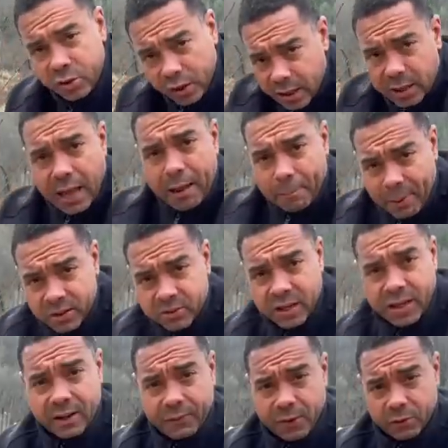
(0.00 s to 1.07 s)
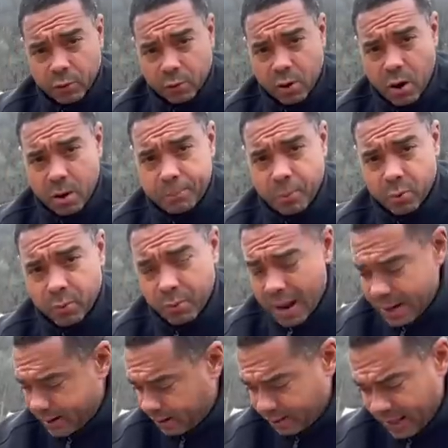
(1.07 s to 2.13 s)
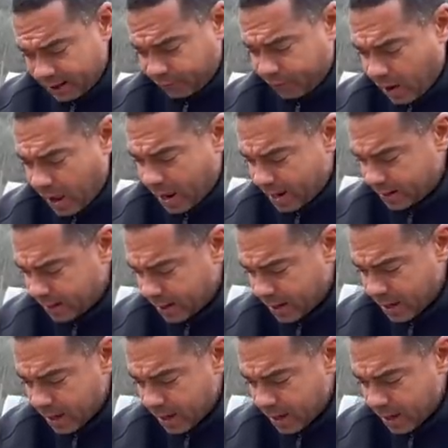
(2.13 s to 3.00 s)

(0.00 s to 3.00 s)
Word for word: you can lay a bunch of individual cardboard around here, that's fine.